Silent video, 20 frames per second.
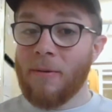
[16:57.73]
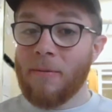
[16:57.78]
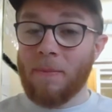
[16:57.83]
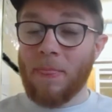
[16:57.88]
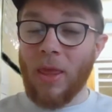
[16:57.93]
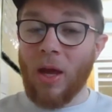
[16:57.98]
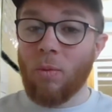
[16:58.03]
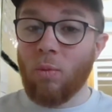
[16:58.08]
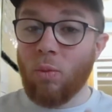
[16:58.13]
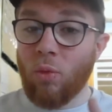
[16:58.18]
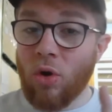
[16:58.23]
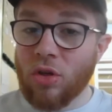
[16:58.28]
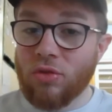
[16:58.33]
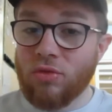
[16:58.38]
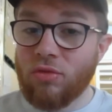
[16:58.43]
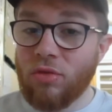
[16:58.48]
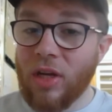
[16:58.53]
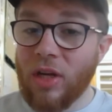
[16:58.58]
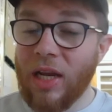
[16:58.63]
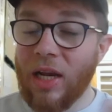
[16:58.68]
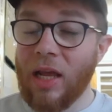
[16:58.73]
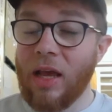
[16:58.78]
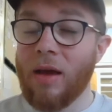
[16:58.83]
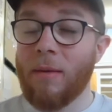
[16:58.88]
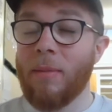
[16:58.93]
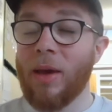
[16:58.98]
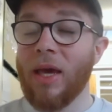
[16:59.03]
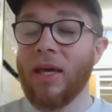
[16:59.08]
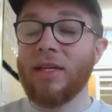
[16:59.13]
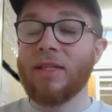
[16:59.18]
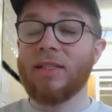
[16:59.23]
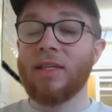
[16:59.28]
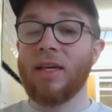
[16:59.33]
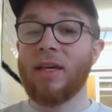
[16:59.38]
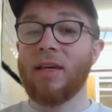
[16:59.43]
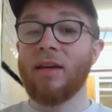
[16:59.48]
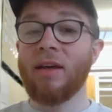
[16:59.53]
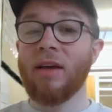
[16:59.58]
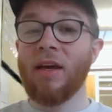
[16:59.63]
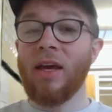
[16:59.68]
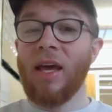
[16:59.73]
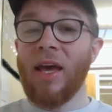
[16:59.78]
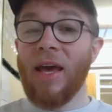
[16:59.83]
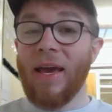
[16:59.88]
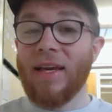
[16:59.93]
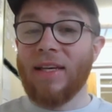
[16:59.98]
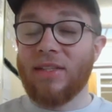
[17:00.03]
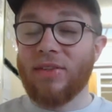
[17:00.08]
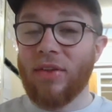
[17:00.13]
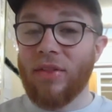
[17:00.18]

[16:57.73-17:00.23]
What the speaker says: And what's really amazing is